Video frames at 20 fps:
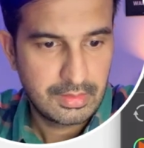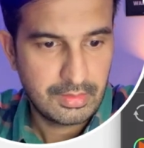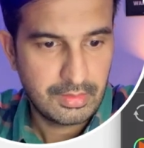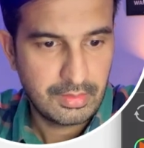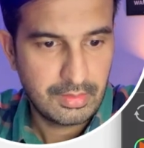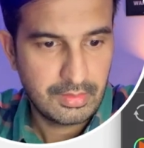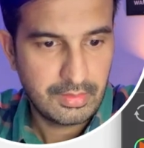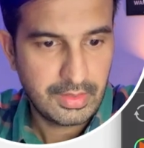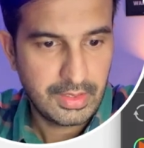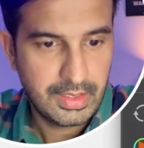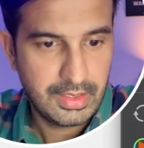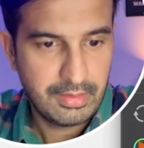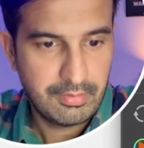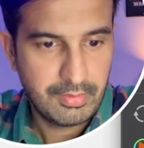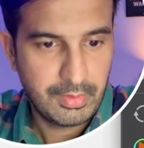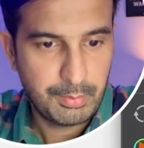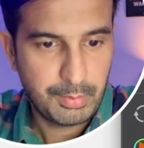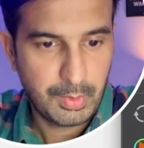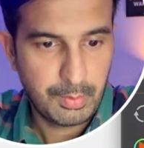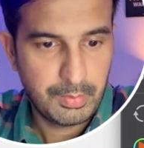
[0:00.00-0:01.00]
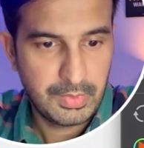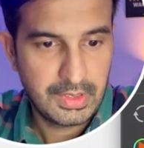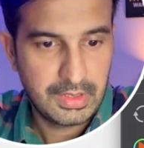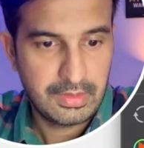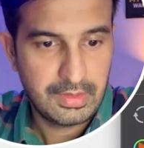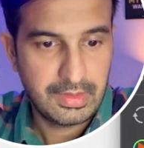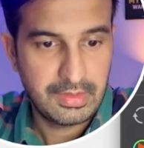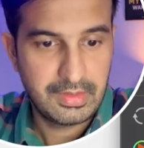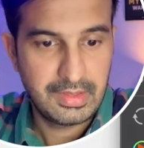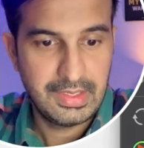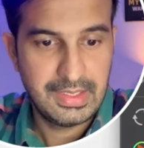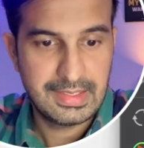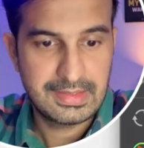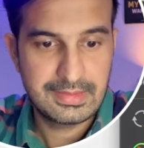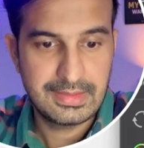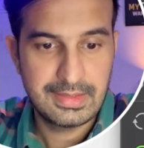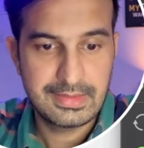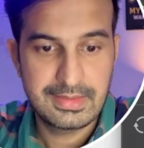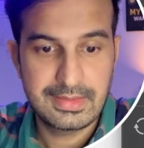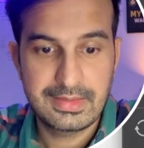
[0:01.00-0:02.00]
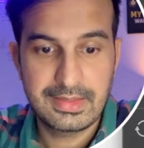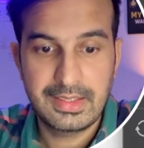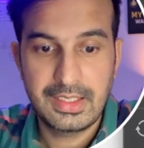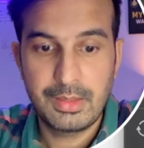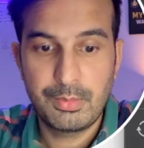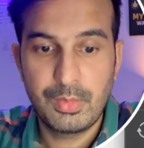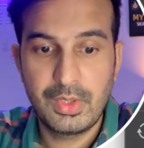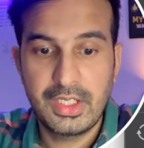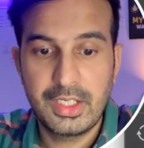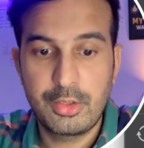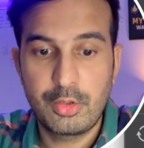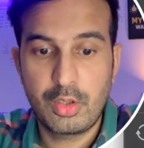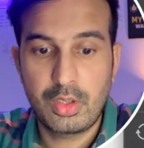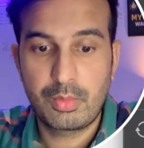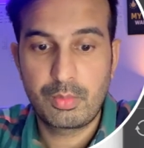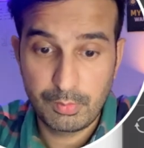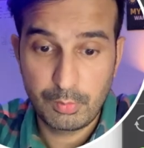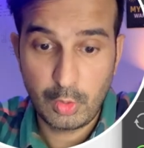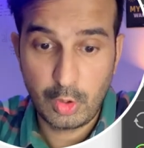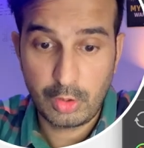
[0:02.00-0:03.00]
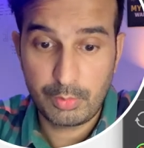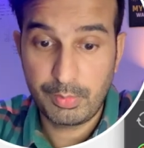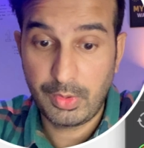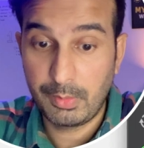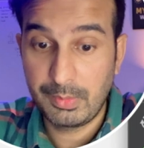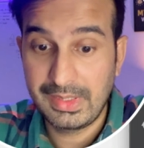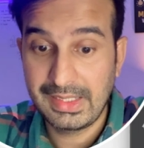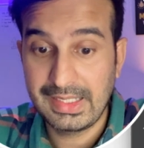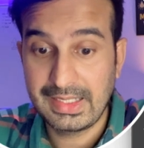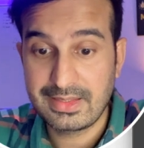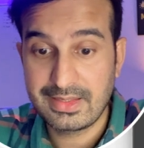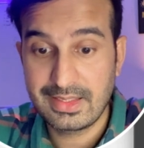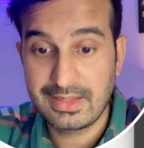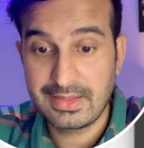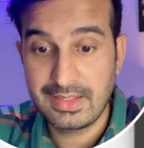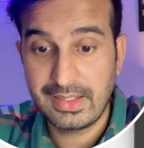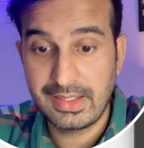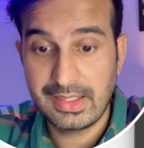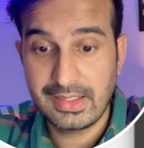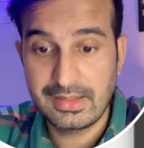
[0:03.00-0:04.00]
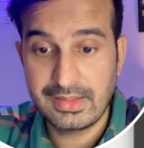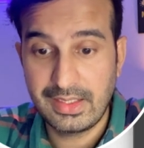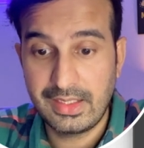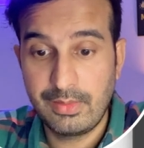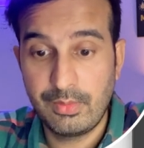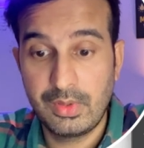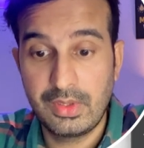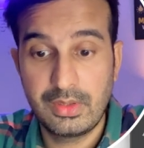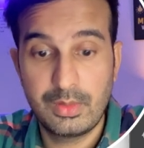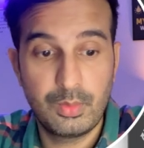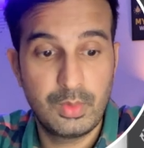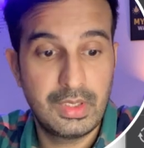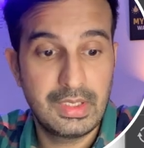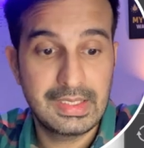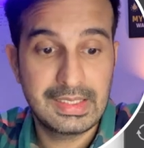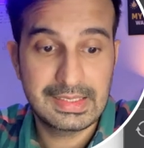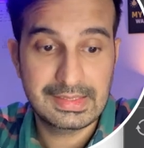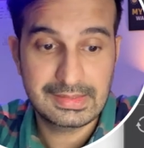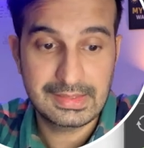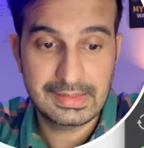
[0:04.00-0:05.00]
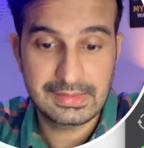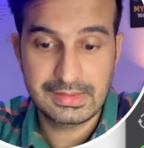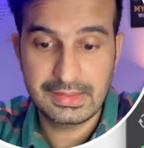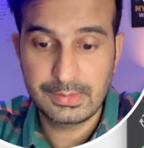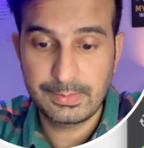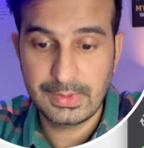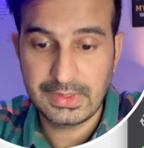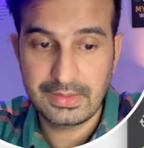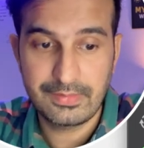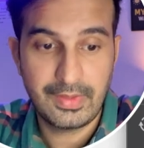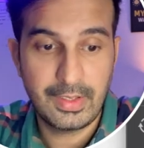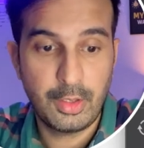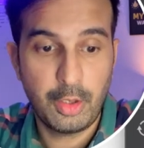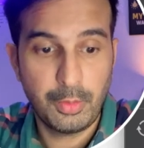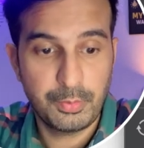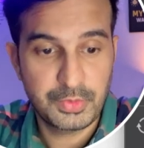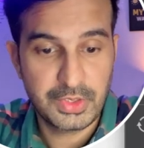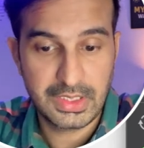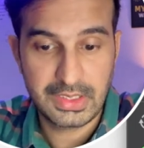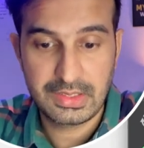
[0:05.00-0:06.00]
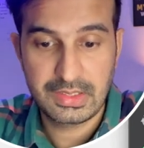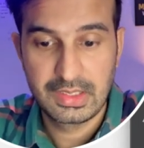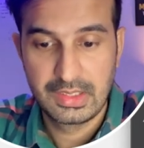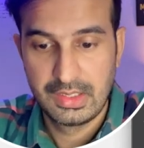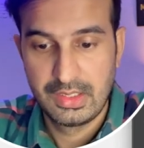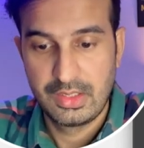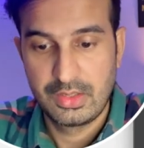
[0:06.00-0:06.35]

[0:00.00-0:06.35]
Alright, when public read access is enabled and not block public access settings, anyone in the world can access the specified objects.